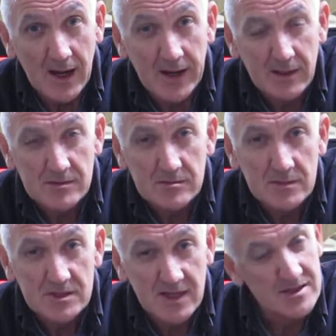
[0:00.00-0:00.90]

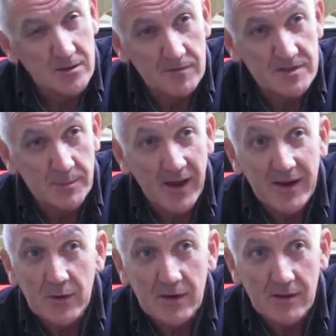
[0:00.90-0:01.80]
and sent it off to
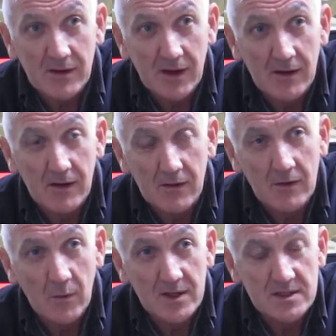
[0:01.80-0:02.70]
Penguin and got
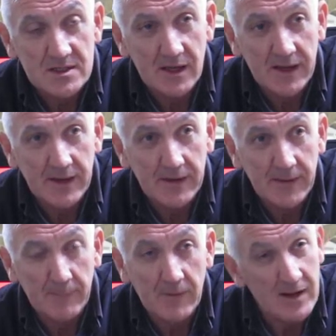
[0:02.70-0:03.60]
quite
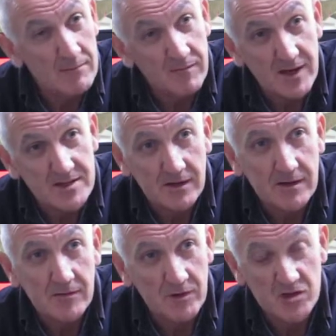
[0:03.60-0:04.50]
an emphatic
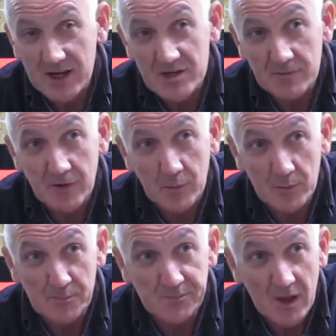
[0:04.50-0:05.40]
rejection from them,
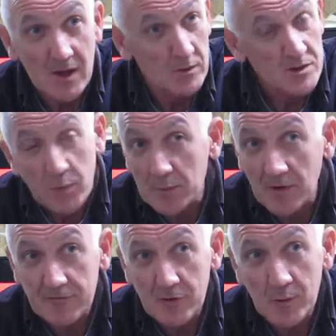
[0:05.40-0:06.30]
which put me
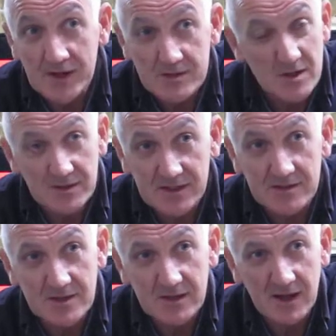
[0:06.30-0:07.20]
off for a while, so
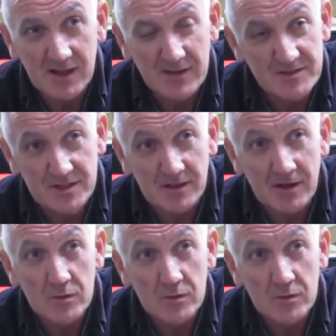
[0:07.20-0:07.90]
I left it alone.